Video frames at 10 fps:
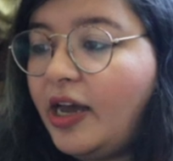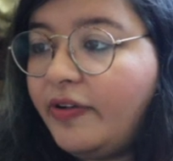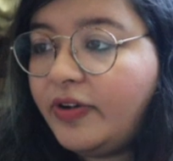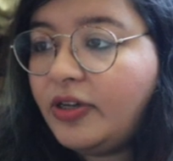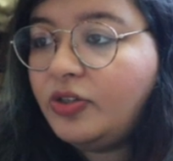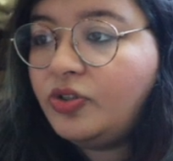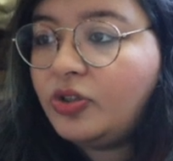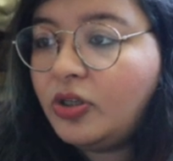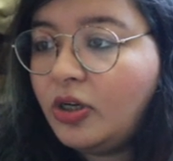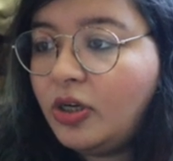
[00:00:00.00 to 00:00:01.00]

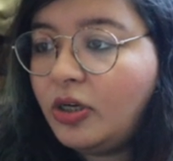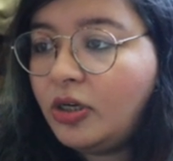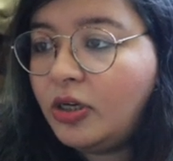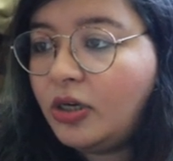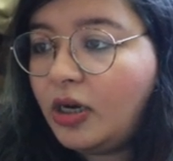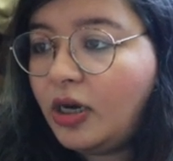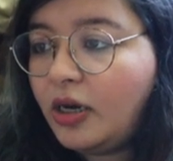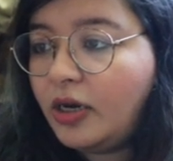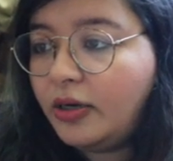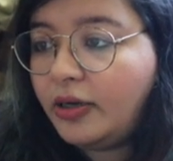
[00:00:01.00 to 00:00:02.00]
average,
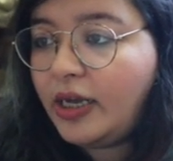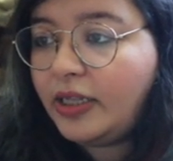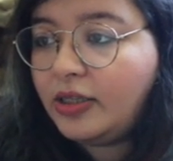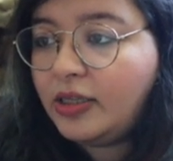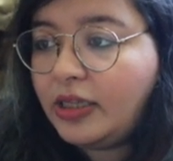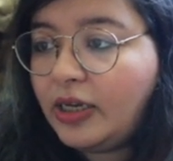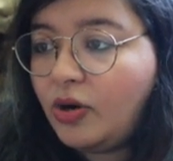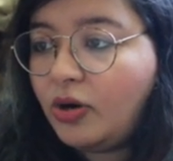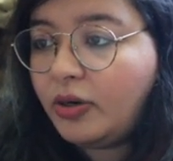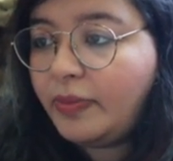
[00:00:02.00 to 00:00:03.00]
and the thing
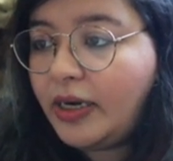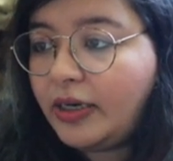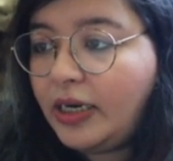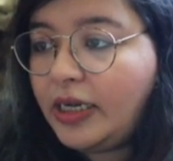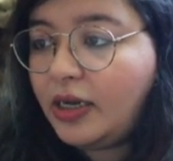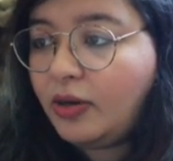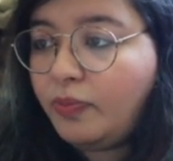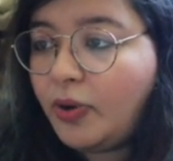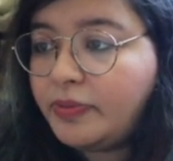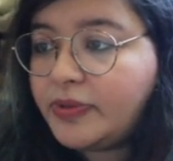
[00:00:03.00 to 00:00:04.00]
automatically
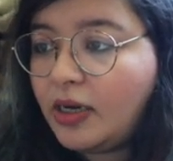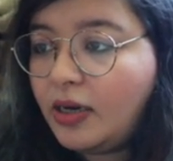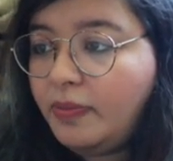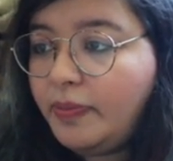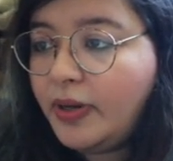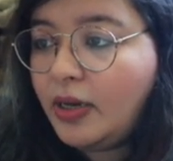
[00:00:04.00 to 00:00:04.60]
pops up,